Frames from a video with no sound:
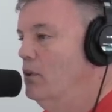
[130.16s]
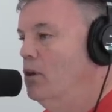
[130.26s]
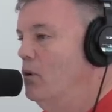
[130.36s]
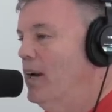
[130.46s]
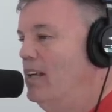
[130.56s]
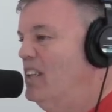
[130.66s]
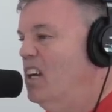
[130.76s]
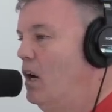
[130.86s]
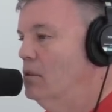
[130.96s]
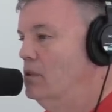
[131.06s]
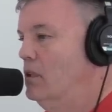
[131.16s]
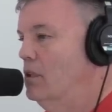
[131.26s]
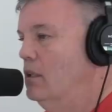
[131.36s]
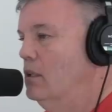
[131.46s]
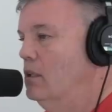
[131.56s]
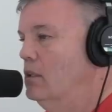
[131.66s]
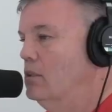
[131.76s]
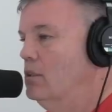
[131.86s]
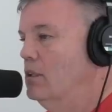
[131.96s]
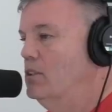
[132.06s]
when you're going out there hunting.
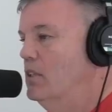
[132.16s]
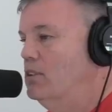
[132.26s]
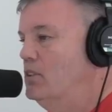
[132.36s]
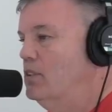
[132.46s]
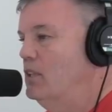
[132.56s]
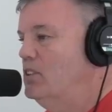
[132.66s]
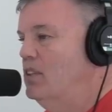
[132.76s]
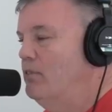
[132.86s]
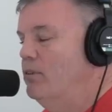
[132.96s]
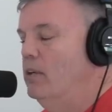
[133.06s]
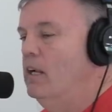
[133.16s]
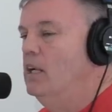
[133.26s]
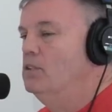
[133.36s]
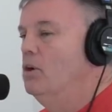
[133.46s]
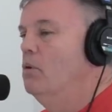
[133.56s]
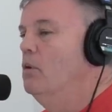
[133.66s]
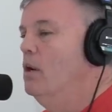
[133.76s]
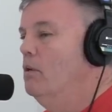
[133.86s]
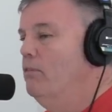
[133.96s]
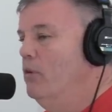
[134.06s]
So it's it's it's different.
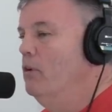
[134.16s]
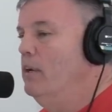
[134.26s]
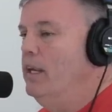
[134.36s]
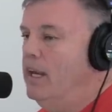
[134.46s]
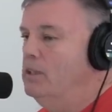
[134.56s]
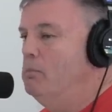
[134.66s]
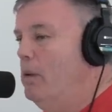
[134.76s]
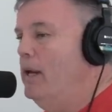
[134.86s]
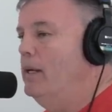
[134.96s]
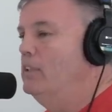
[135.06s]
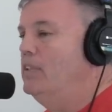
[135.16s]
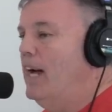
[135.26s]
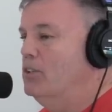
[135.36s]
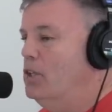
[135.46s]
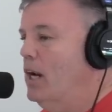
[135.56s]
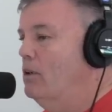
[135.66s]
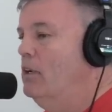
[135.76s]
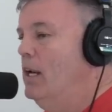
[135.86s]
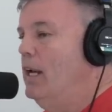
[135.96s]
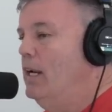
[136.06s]
So Fury, yeah, he's big, he's
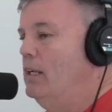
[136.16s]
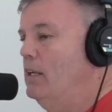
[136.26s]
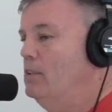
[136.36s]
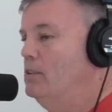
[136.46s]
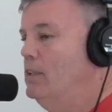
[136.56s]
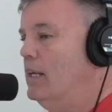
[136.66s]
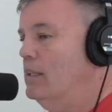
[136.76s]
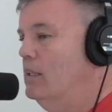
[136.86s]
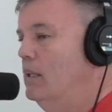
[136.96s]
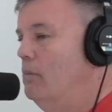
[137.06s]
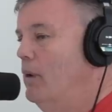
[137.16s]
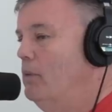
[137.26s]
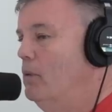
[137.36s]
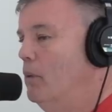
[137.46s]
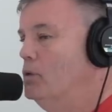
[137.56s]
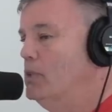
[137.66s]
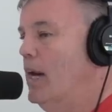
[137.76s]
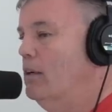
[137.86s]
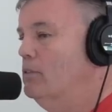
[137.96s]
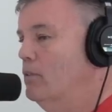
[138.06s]
agile, he he's technically maybe the most
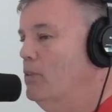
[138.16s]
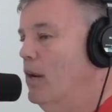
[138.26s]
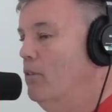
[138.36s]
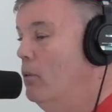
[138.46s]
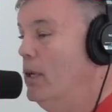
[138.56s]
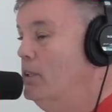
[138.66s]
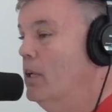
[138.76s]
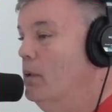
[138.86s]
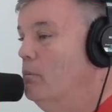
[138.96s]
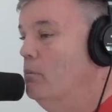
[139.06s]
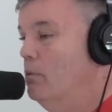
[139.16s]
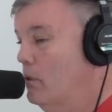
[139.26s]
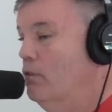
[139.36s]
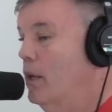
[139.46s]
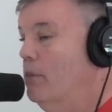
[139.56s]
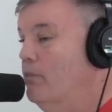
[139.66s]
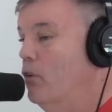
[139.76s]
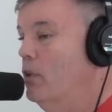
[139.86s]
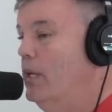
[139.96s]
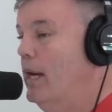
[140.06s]
sound of the heavyweights. I give him credit
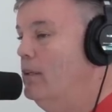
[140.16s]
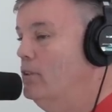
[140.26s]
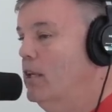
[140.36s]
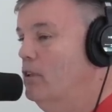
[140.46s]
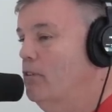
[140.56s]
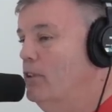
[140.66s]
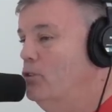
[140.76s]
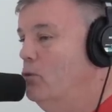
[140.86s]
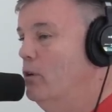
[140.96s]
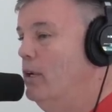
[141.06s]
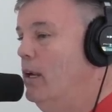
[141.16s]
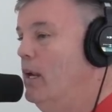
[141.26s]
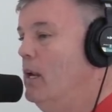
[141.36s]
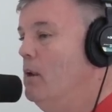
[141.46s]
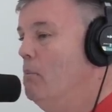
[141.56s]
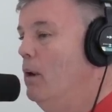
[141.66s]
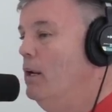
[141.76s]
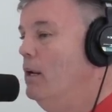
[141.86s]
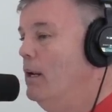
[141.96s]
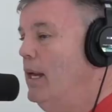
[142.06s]
for all that, and he's got a great story.
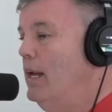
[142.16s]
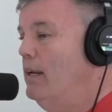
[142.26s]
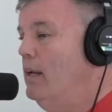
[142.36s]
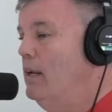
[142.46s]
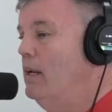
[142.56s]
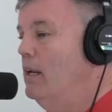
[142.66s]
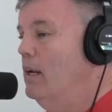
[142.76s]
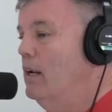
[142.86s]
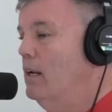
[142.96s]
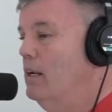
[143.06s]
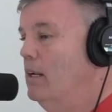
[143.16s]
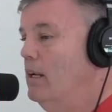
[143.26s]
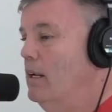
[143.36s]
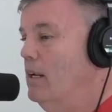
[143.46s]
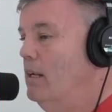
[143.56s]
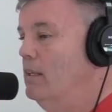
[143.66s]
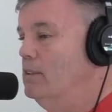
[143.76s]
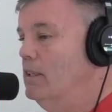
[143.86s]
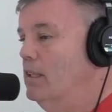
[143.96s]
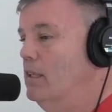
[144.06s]
But again, uh, he
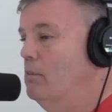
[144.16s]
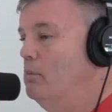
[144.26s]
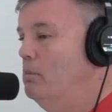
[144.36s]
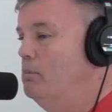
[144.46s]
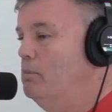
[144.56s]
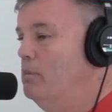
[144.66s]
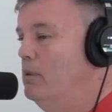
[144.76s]
doesn't keep